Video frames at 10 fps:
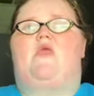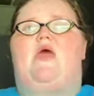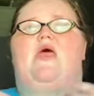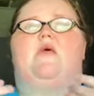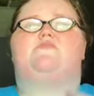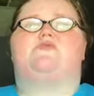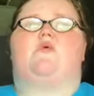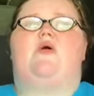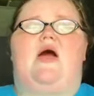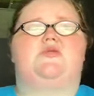And I'm so
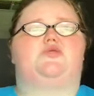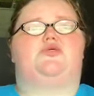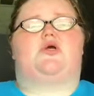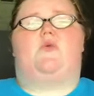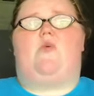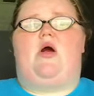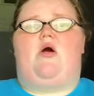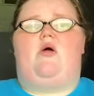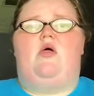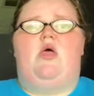glad she took it
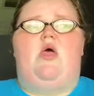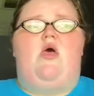well.